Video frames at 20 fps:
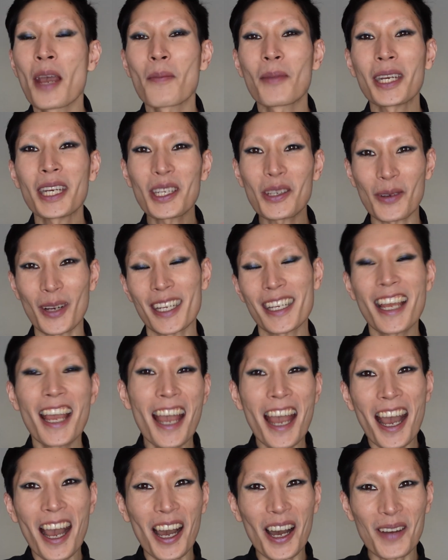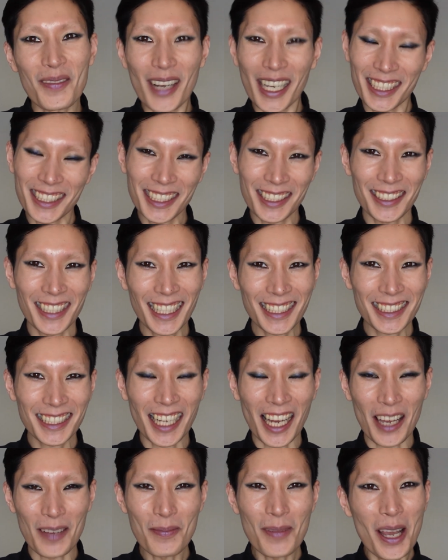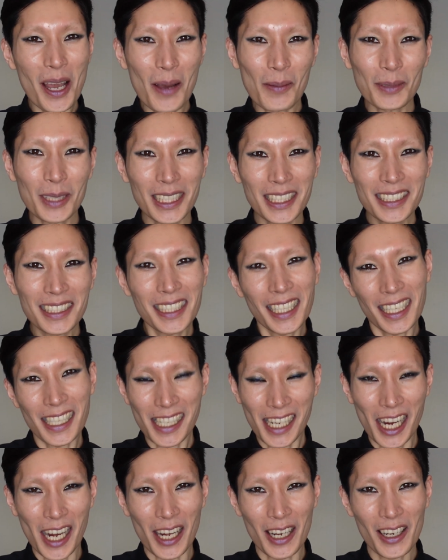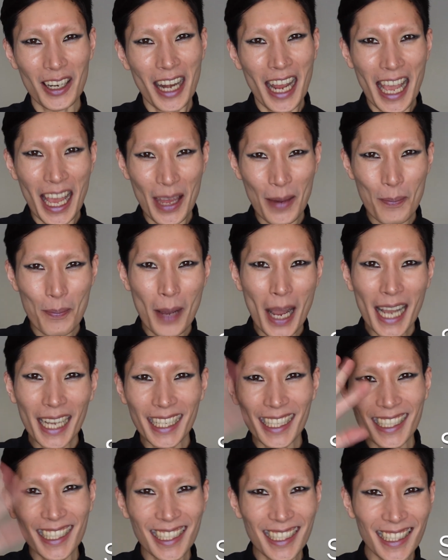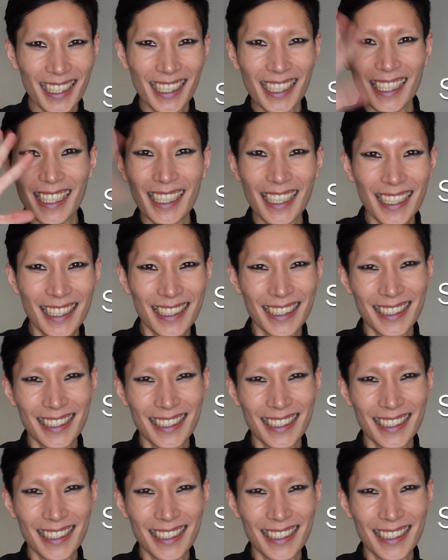But anyway, until next time, please take care, and bye!